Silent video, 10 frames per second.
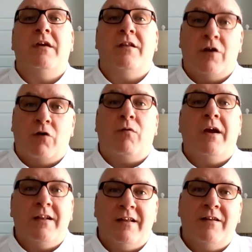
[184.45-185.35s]
in a
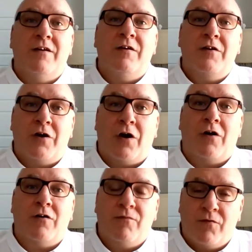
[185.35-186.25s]
graded
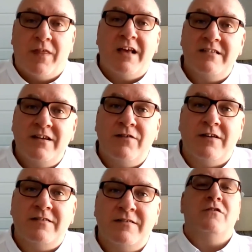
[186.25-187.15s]
card for that series.